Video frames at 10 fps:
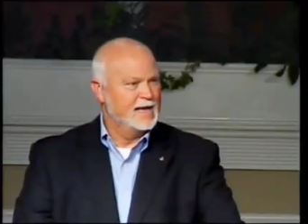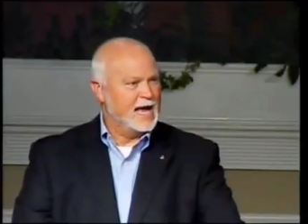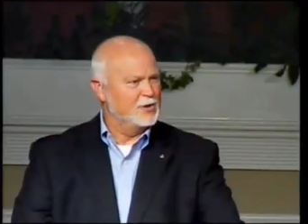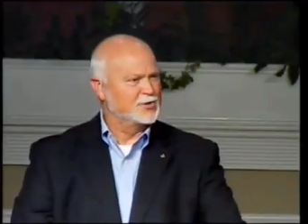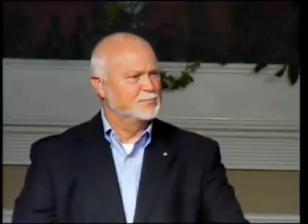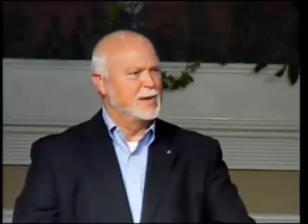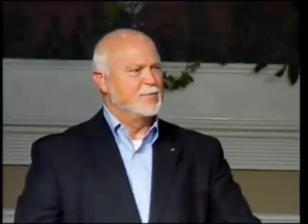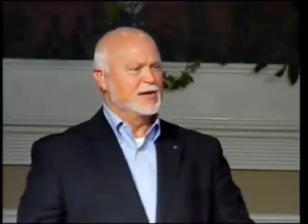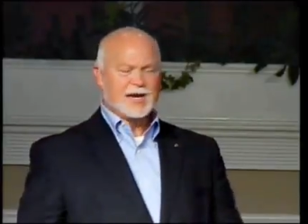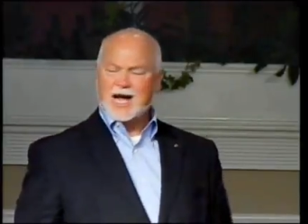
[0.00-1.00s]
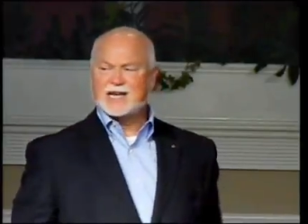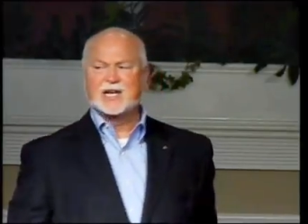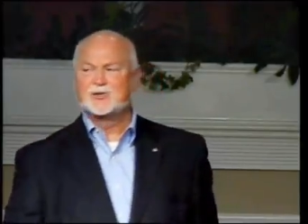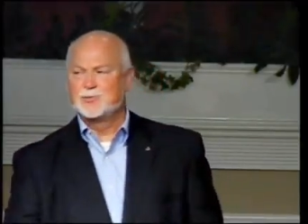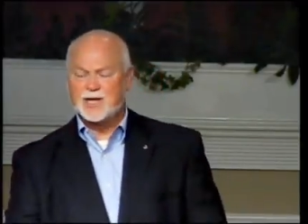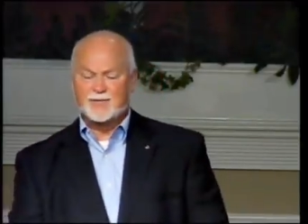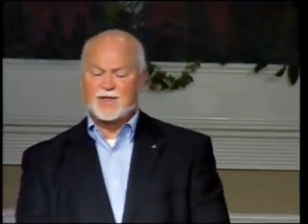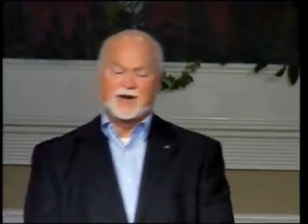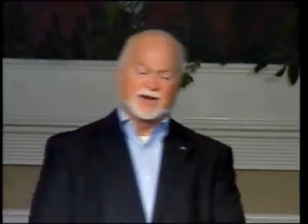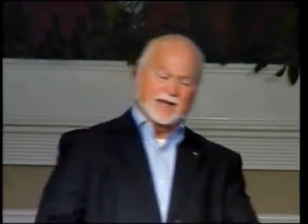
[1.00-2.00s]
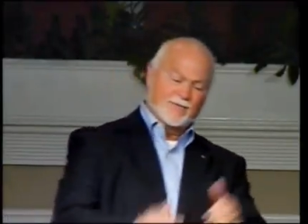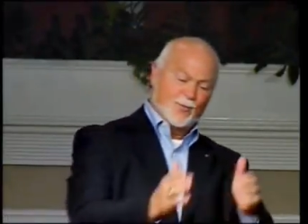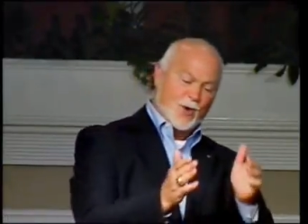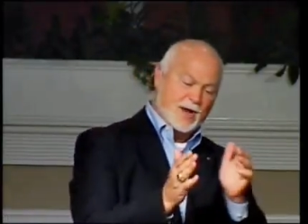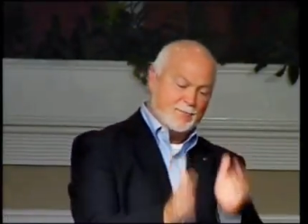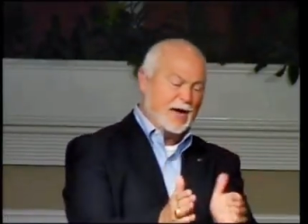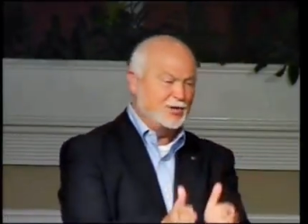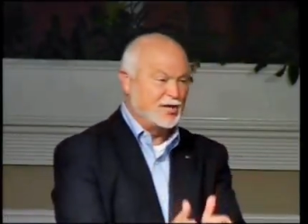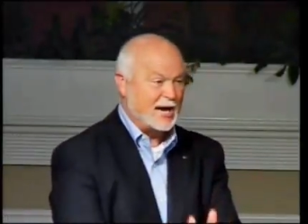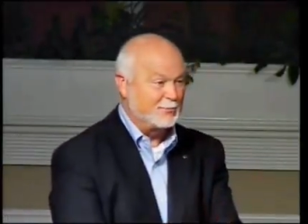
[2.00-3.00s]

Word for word: I know some people that God tells them to give, and they'll give one paycheck,